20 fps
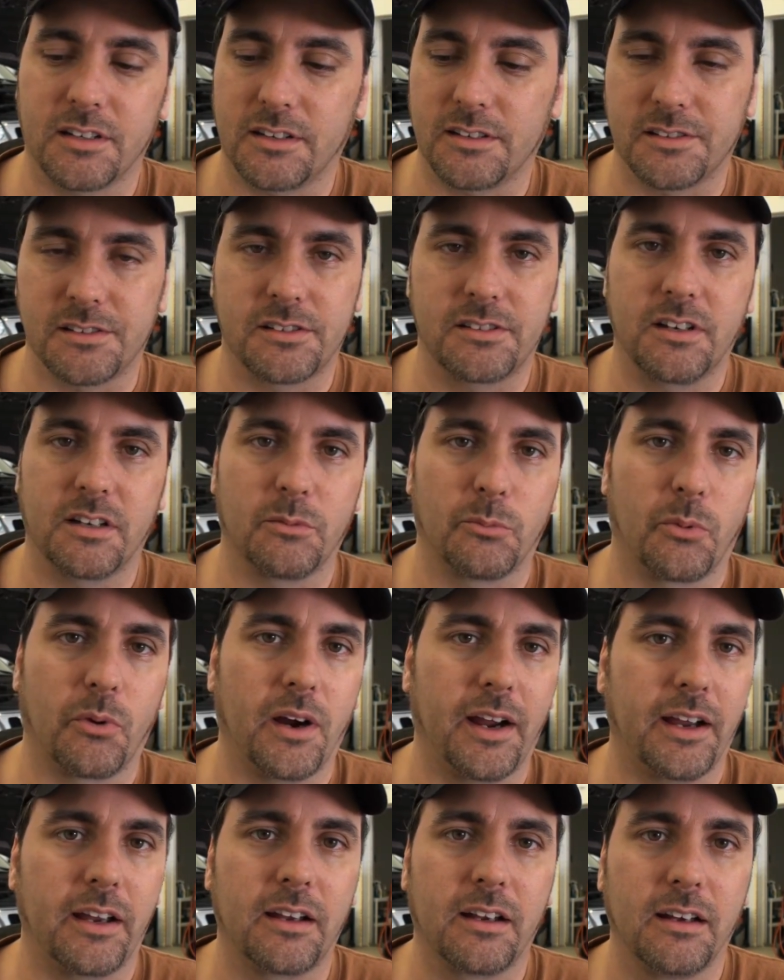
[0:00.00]
it because it's going to
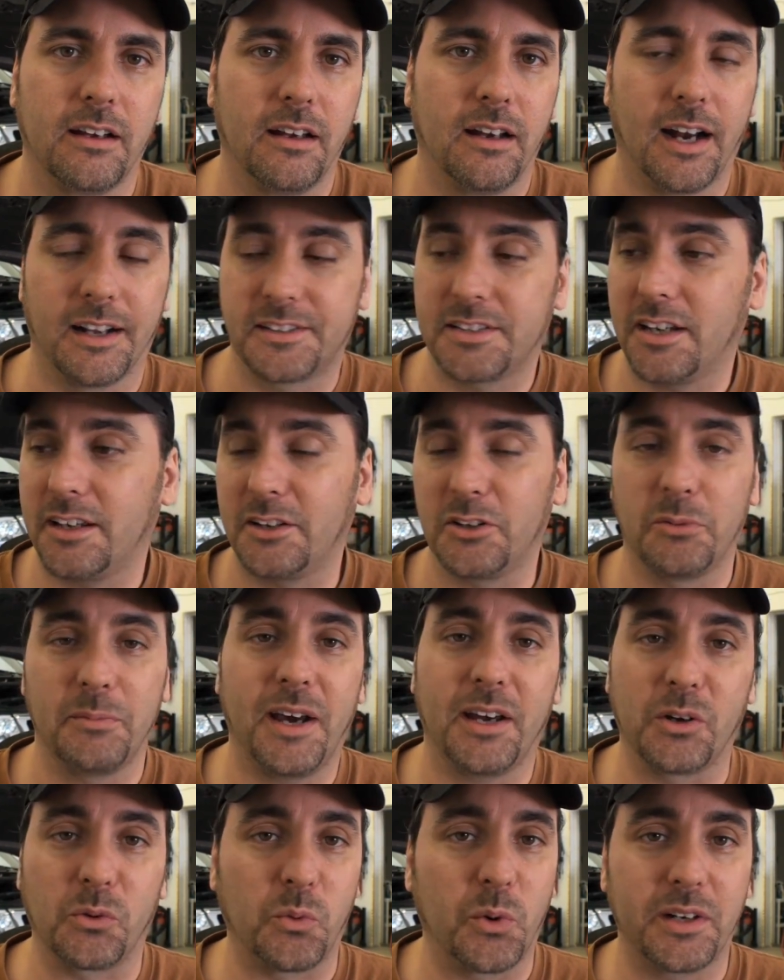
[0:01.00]
break. I'll tell you, no
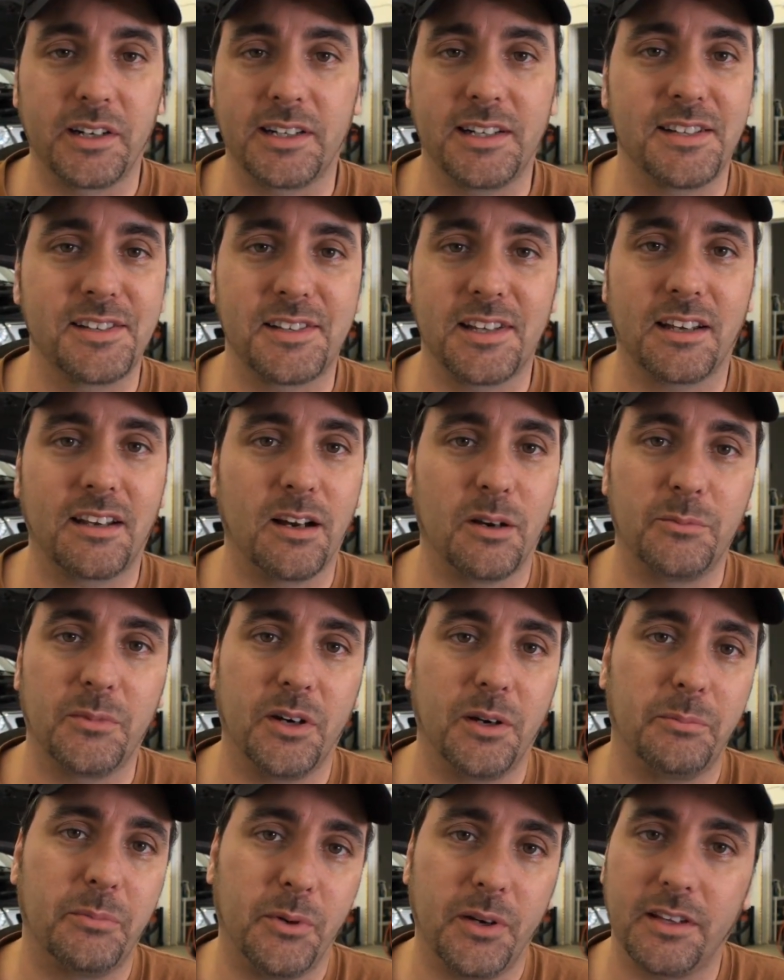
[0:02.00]
matter what it is they come
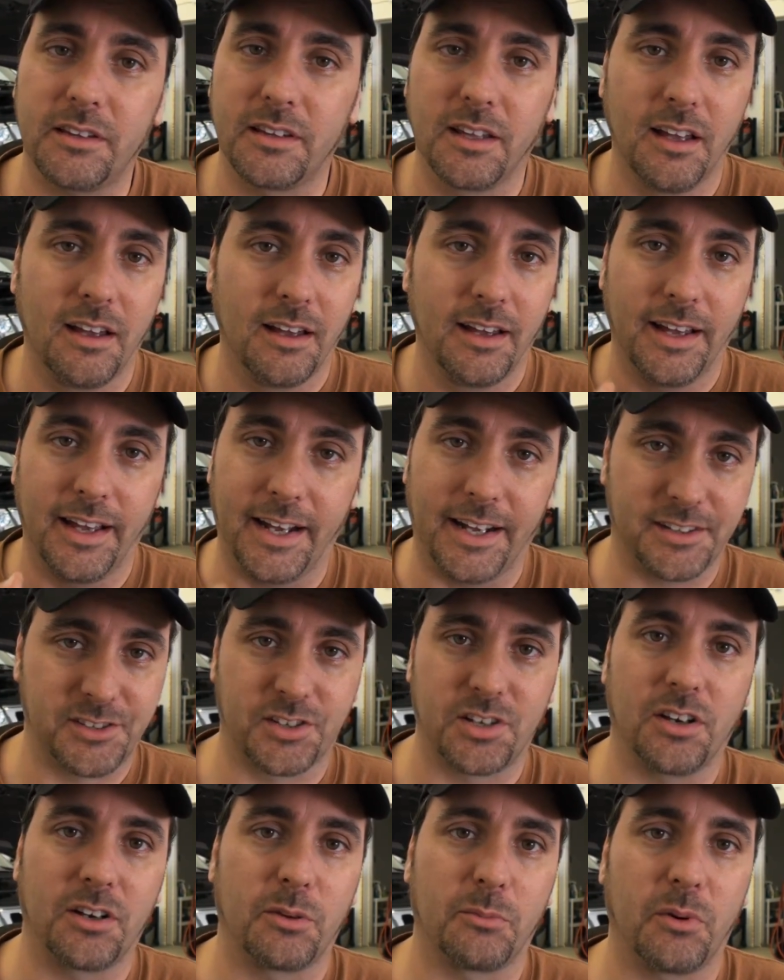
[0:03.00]
up with,
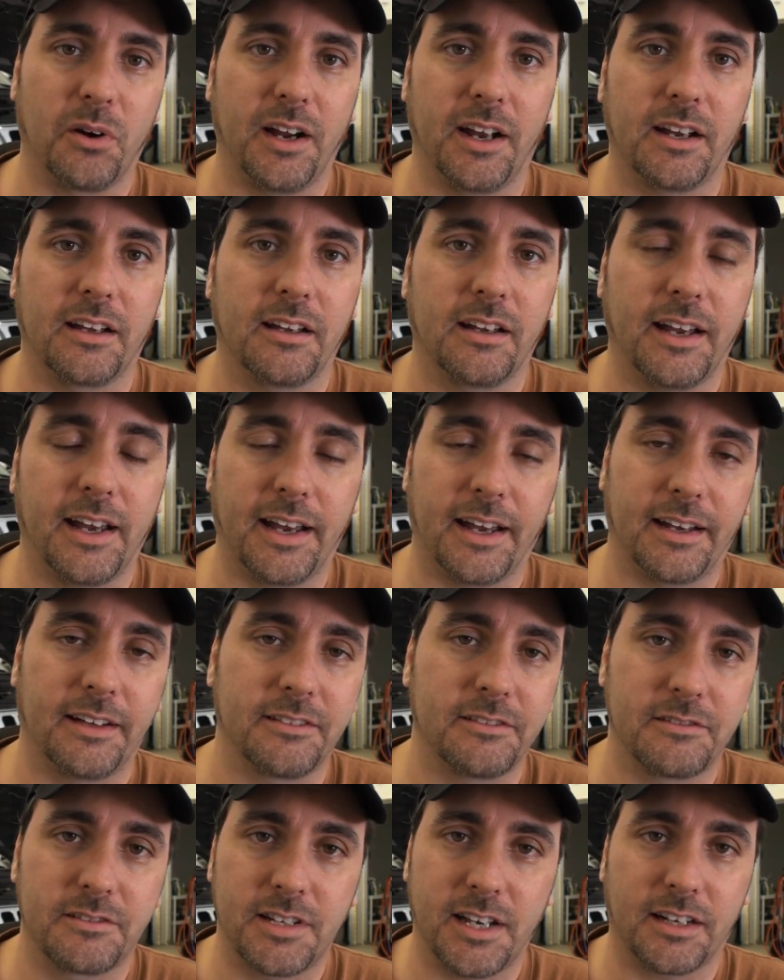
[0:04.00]
it's going to break.
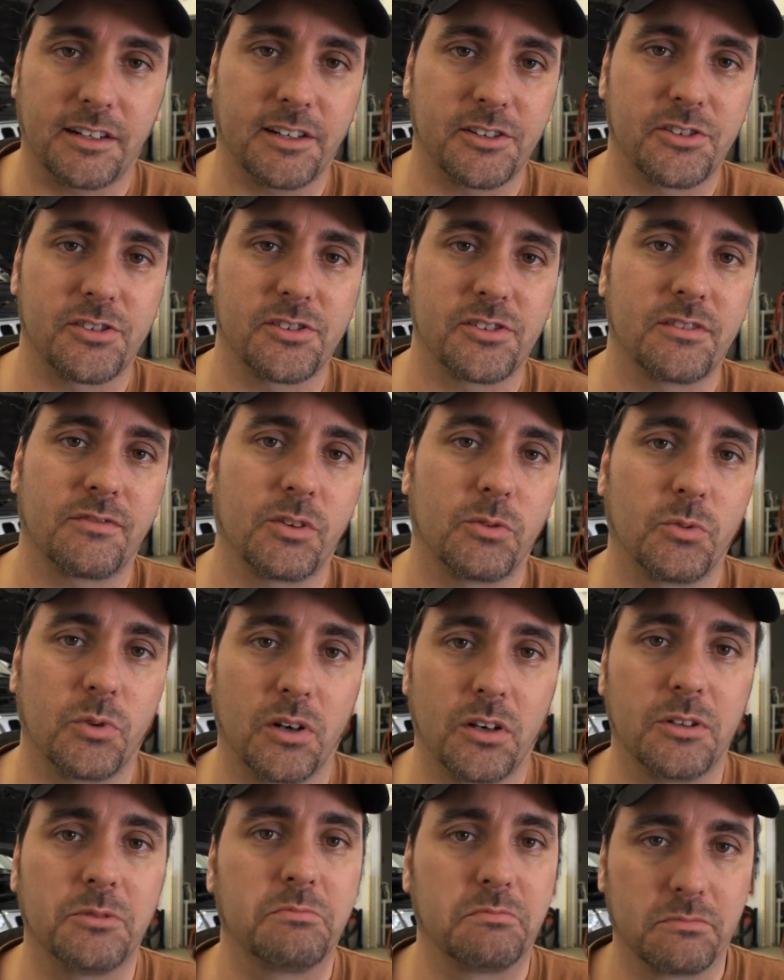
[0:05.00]
And technicians of the
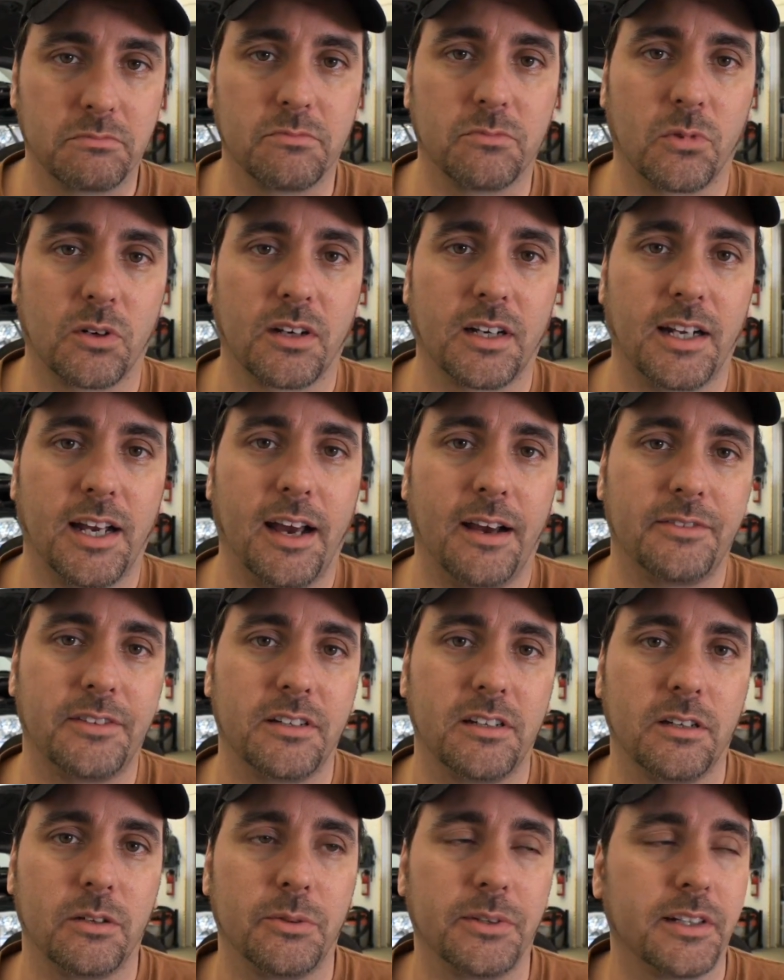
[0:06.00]
world, we're going to have to
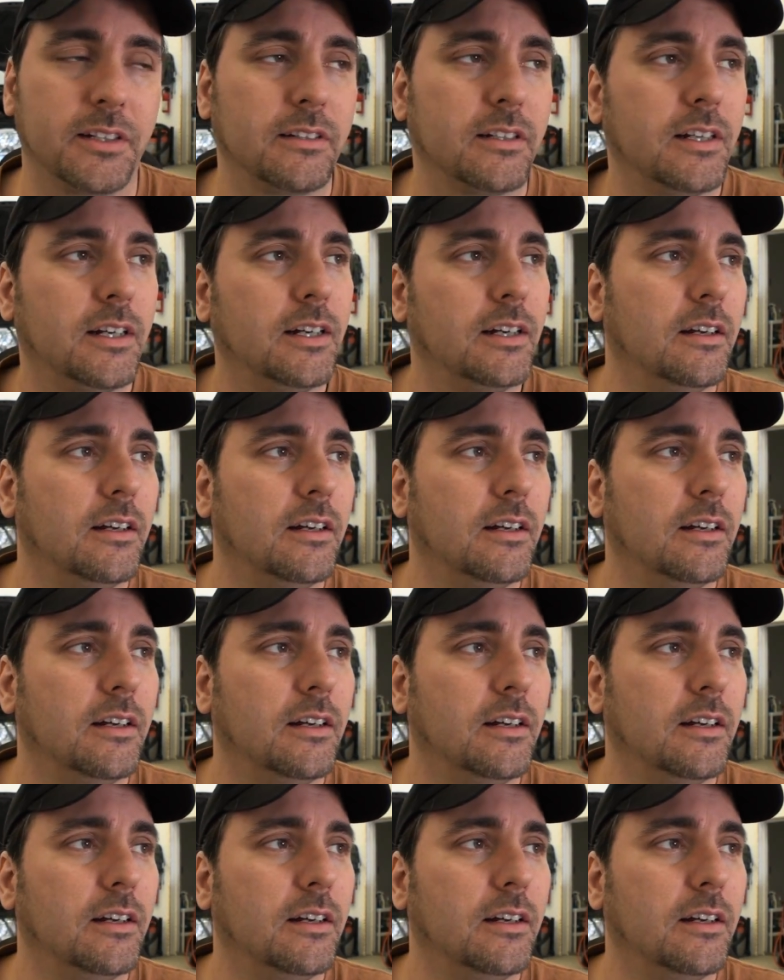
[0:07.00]
deal with it.